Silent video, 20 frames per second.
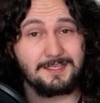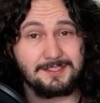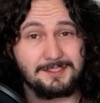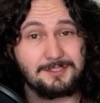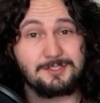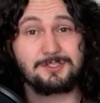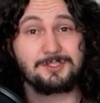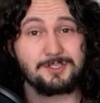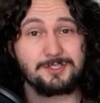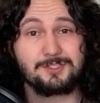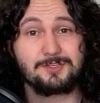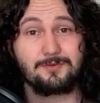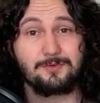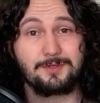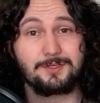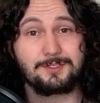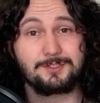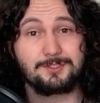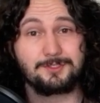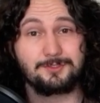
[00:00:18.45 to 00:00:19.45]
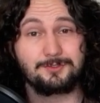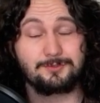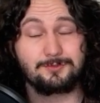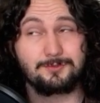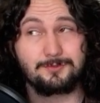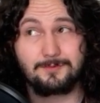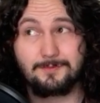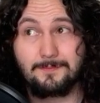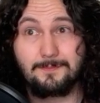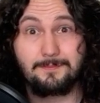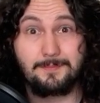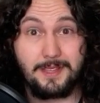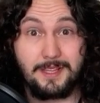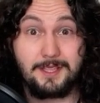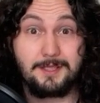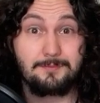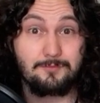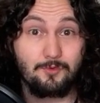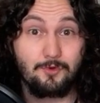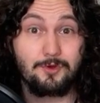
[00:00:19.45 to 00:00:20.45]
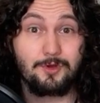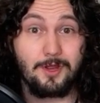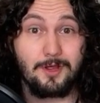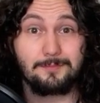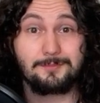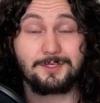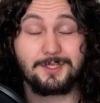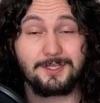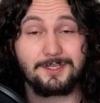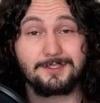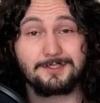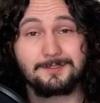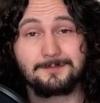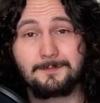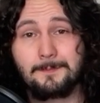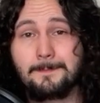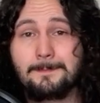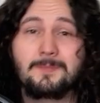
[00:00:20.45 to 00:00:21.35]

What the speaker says: is just going to make it more complicated.